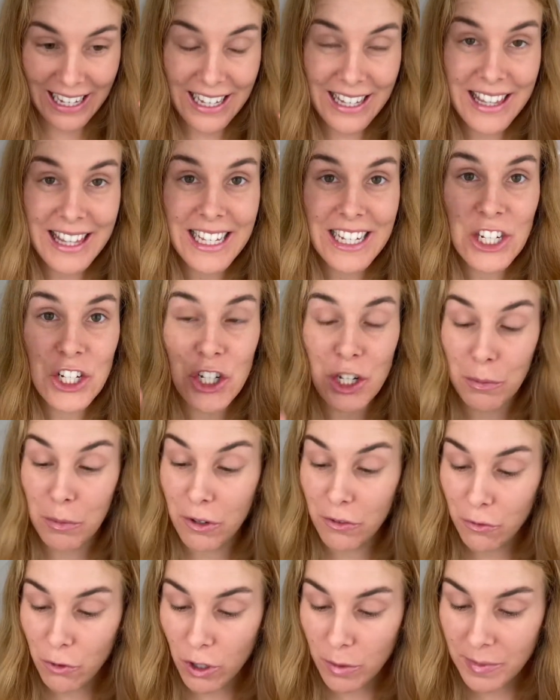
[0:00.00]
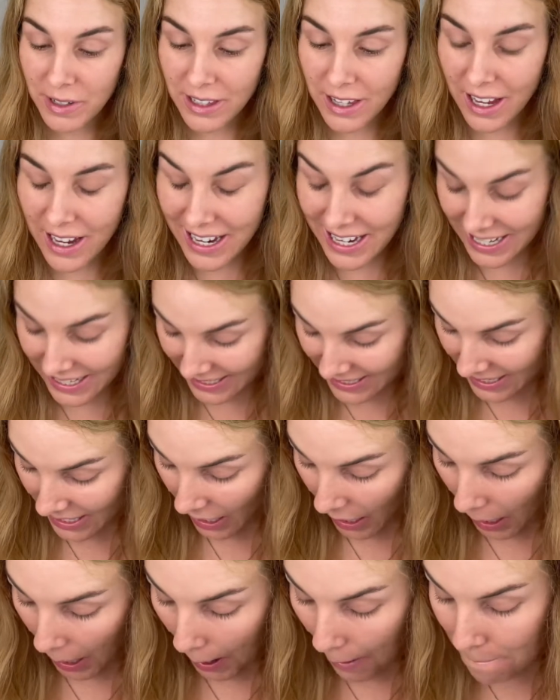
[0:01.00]
This shimmer formula is
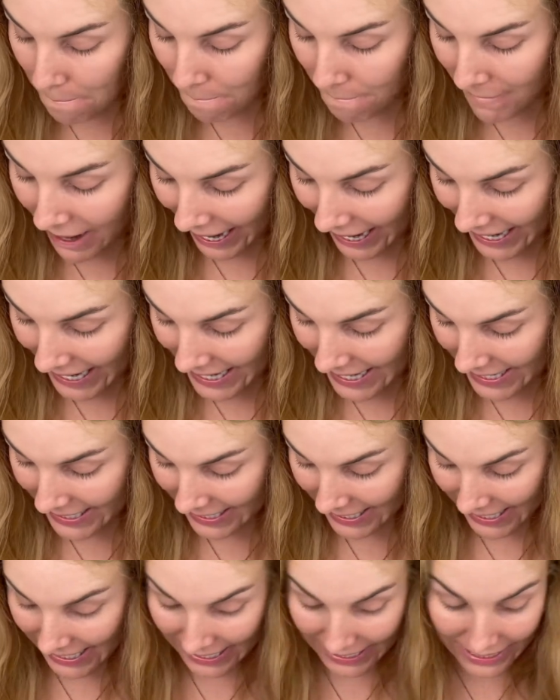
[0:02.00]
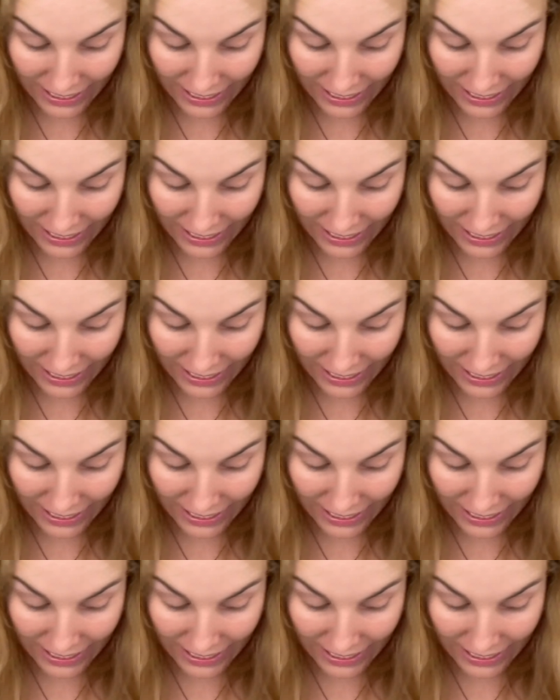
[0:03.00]
amazing,